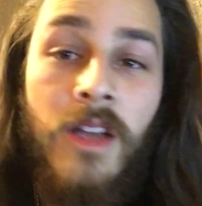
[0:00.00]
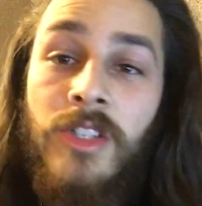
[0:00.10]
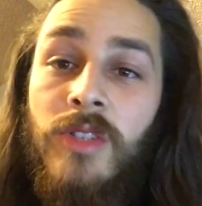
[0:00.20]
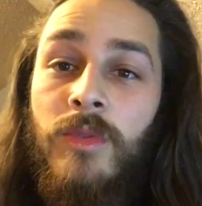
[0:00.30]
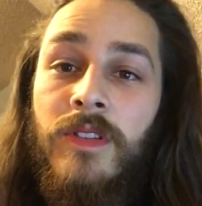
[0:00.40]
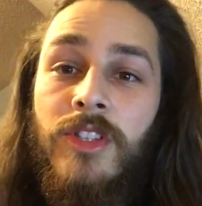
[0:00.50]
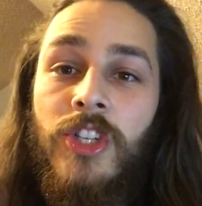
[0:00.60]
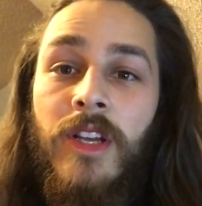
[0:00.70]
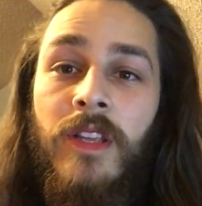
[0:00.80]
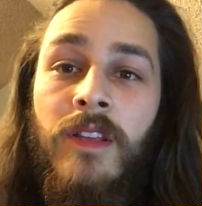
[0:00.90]
just wanted to
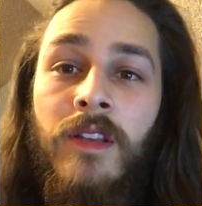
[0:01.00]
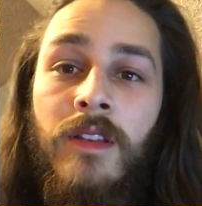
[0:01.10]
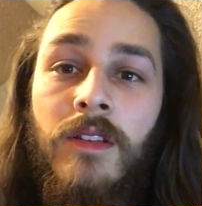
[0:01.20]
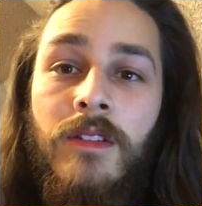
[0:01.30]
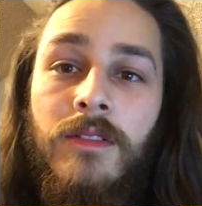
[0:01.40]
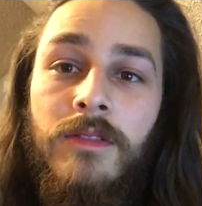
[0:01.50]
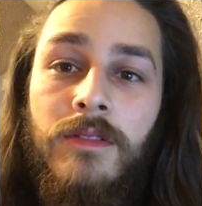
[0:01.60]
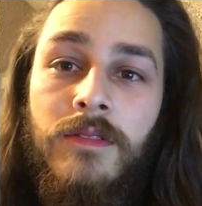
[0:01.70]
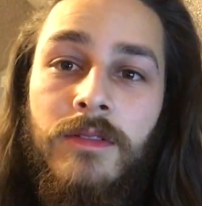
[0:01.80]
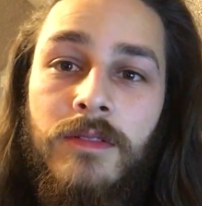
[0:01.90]
check in,
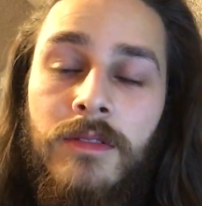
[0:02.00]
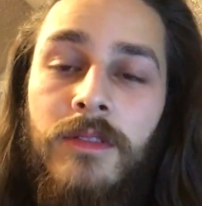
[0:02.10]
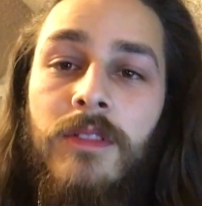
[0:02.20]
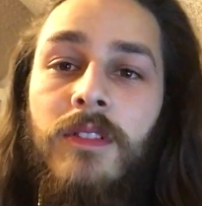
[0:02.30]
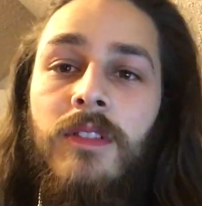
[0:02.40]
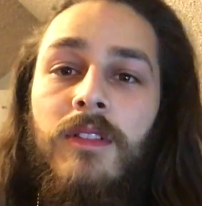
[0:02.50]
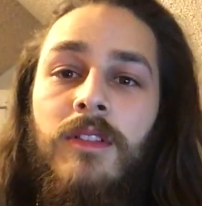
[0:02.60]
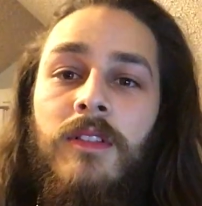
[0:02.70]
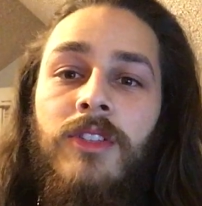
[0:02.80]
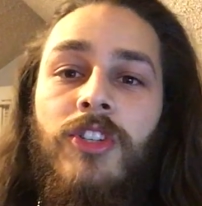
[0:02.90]

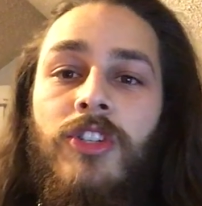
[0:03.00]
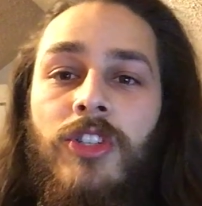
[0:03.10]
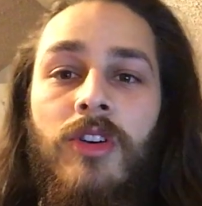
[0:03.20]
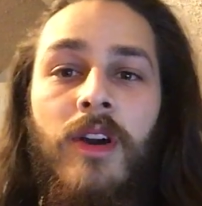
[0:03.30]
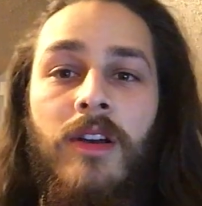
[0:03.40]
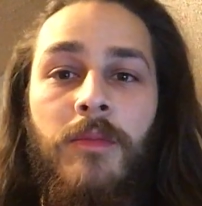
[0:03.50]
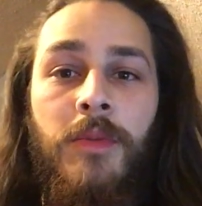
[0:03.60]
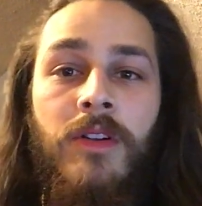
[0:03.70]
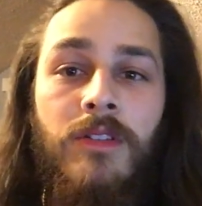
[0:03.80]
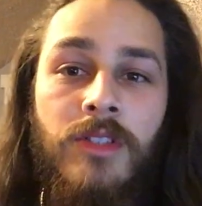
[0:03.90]
let you show how the
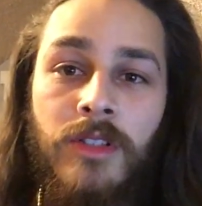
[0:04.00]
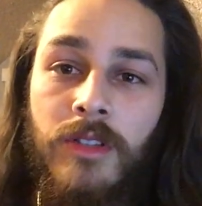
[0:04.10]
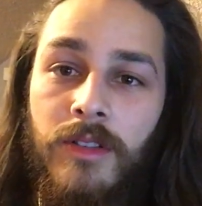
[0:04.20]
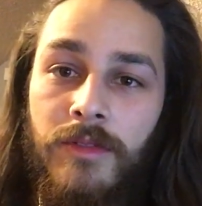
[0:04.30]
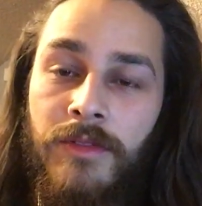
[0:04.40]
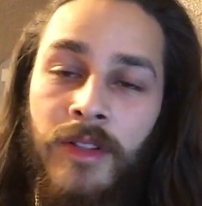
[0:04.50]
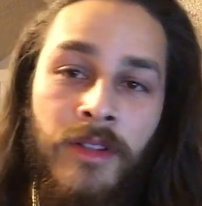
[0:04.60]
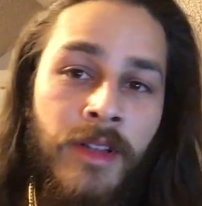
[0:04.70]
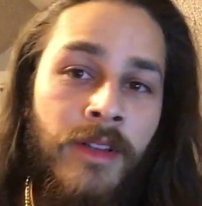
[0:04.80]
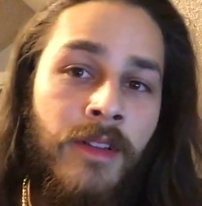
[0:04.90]
beard's
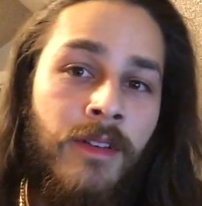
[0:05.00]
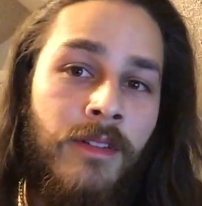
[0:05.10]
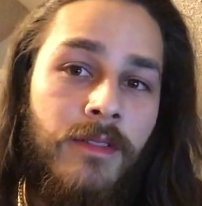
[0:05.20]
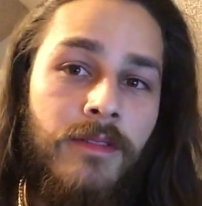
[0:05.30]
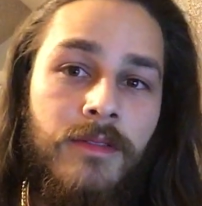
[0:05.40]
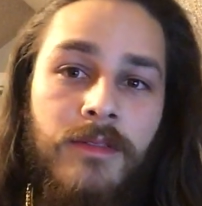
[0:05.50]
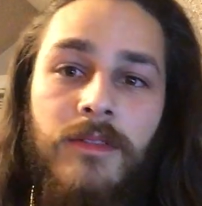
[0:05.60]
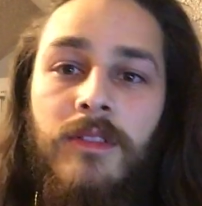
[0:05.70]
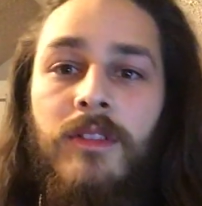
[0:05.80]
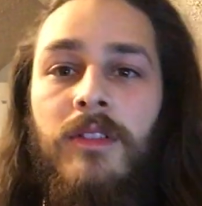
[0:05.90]
filling in.
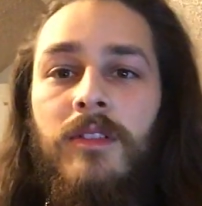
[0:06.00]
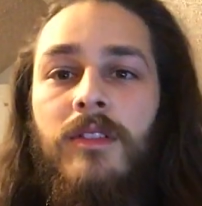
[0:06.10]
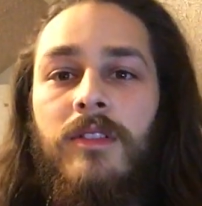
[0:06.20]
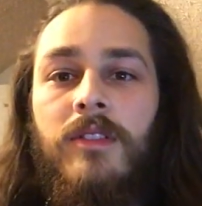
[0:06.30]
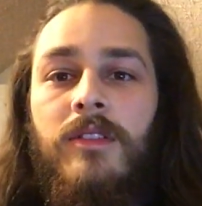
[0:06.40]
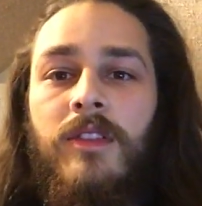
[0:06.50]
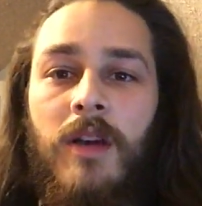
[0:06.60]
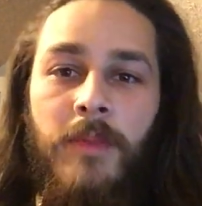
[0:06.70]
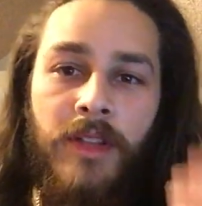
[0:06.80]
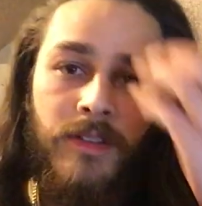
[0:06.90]
It's
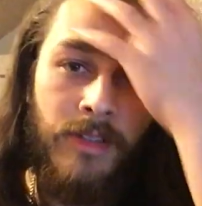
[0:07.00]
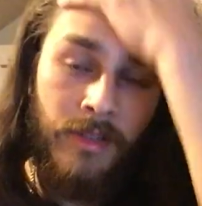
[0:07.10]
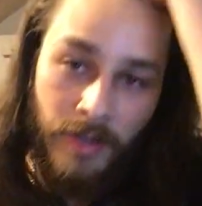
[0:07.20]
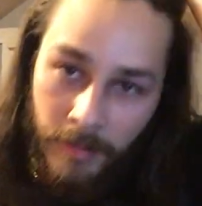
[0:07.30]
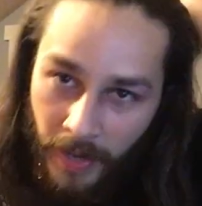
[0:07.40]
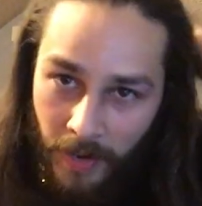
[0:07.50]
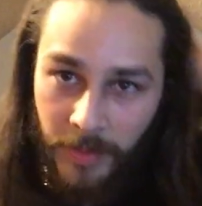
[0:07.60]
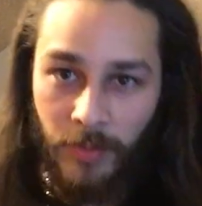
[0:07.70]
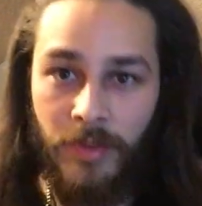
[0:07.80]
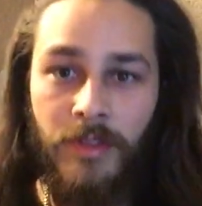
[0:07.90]
coming in good. I'm
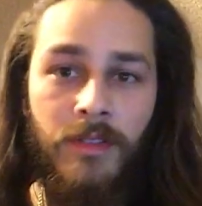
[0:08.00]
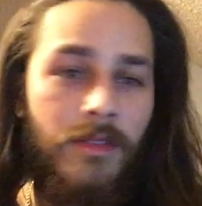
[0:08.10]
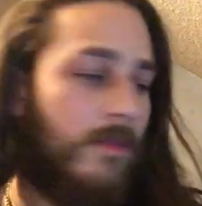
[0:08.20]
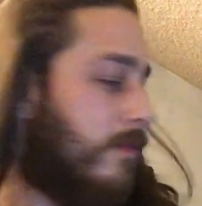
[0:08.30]
happy with it.